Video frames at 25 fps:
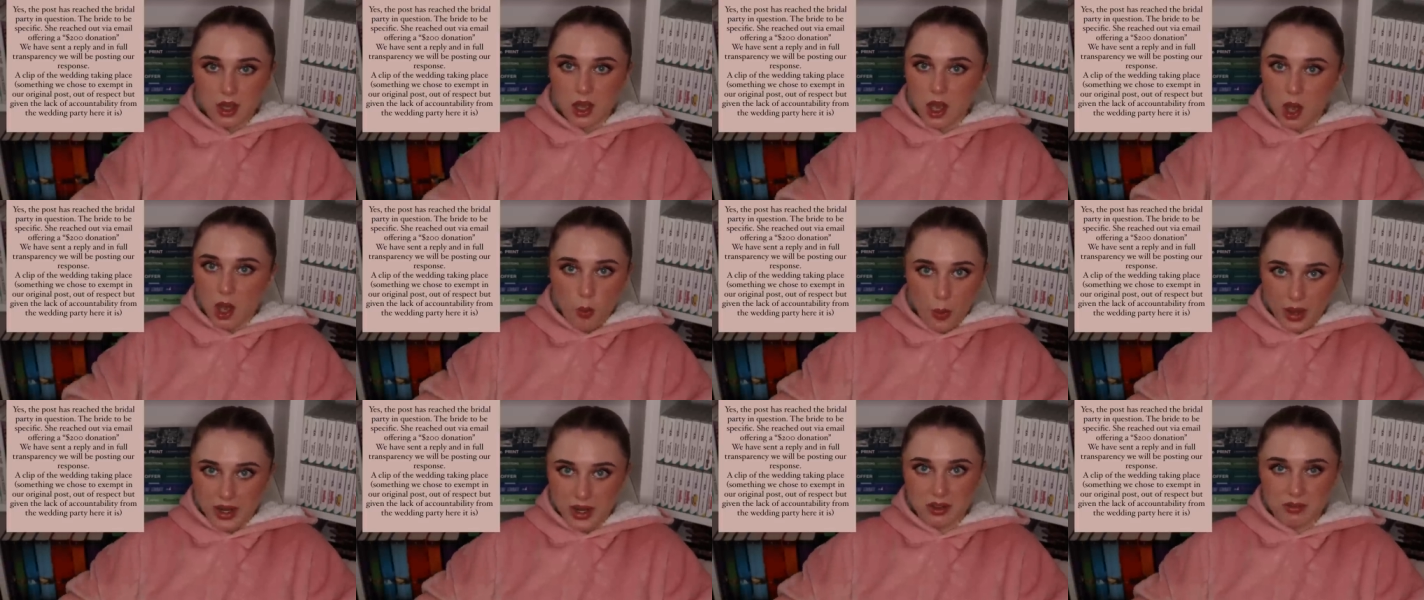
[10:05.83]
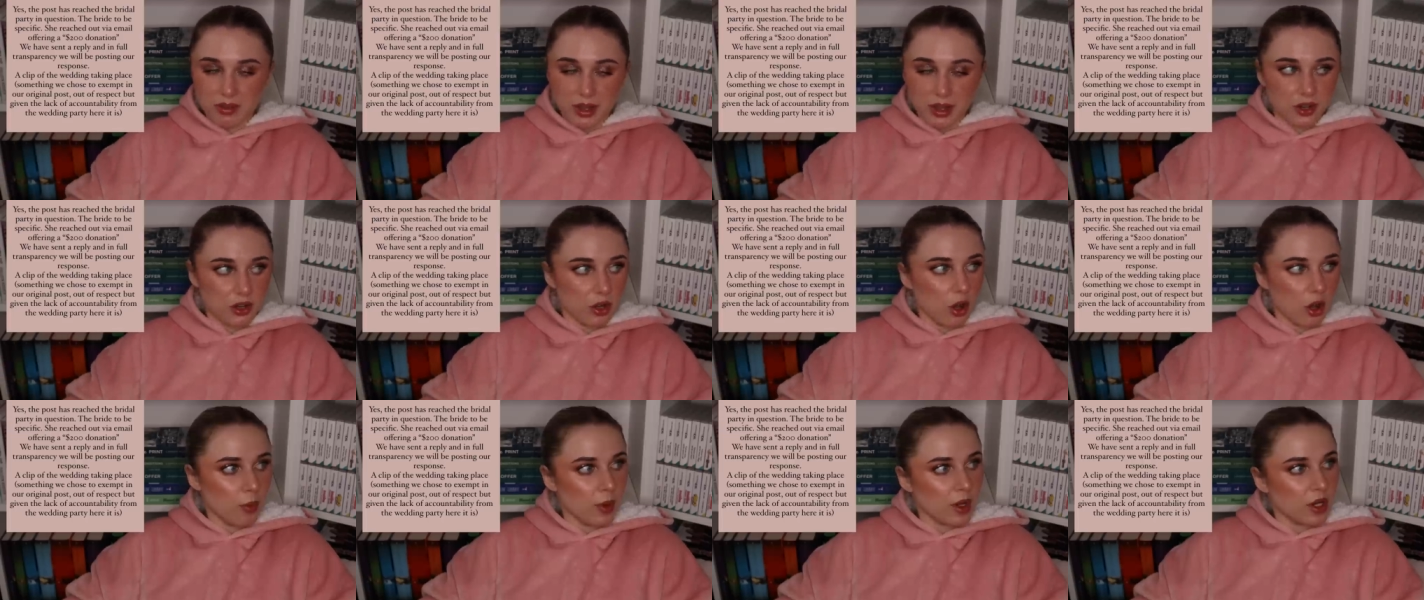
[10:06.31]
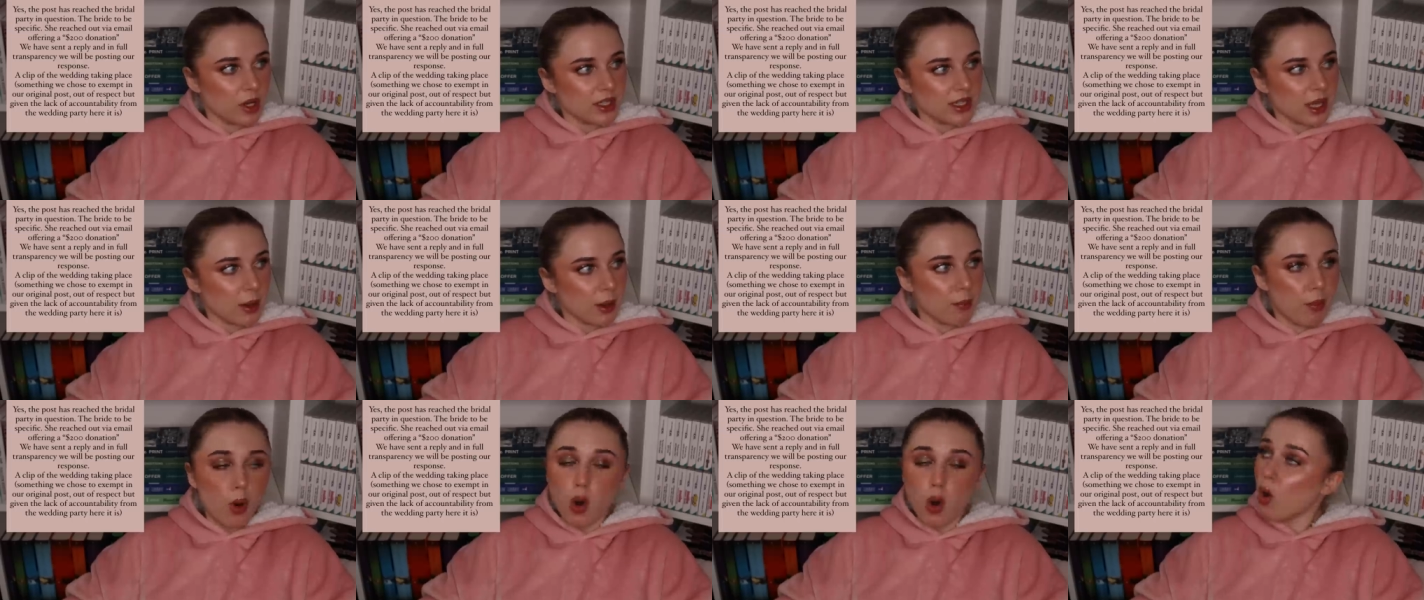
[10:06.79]
a wedding venue. Oh my god, it's
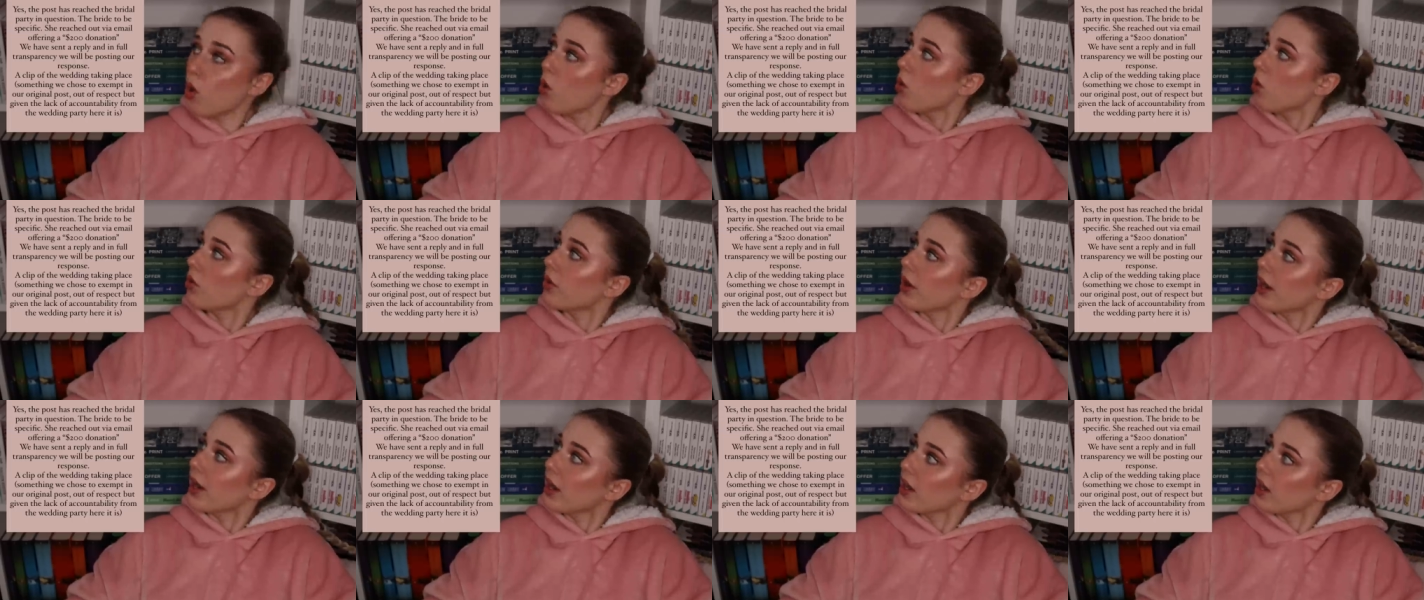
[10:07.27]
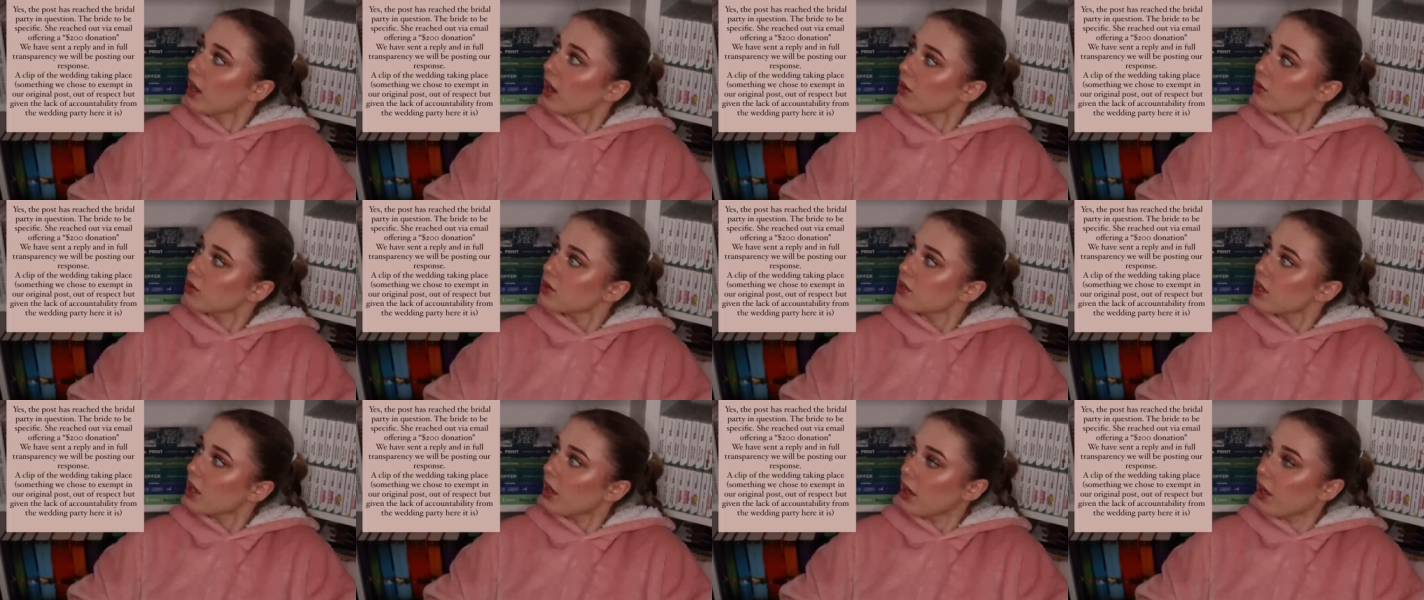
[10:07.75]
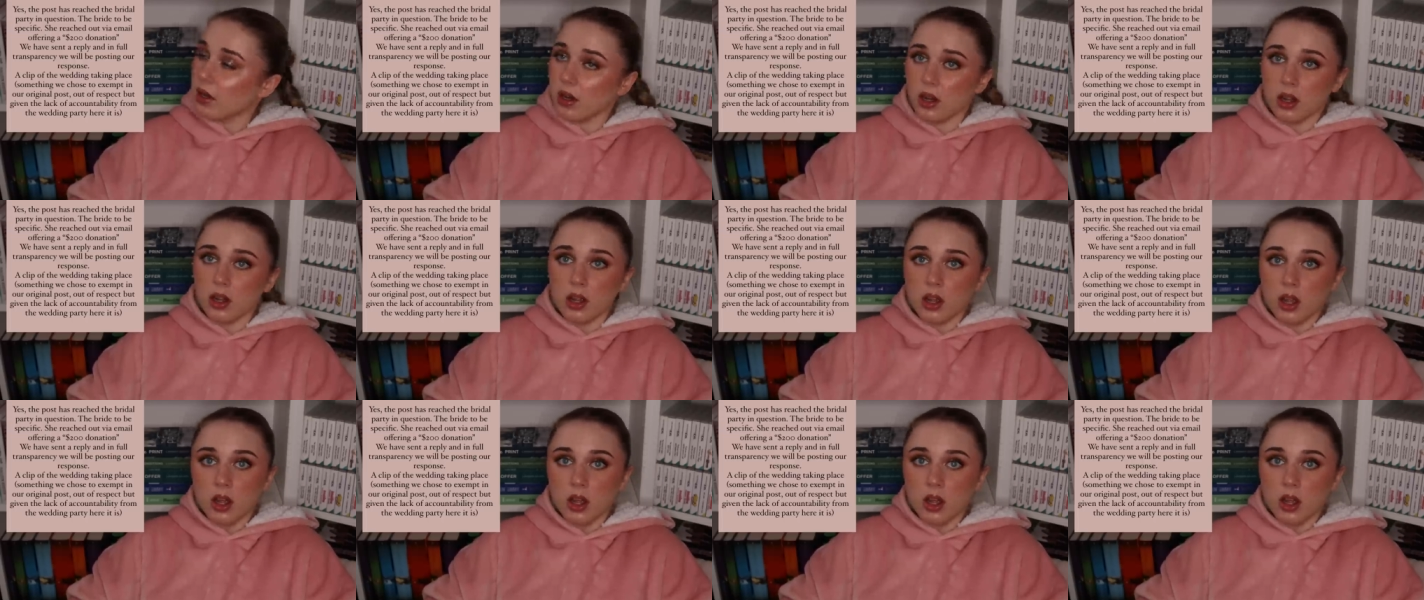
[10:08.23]
like pouring outside.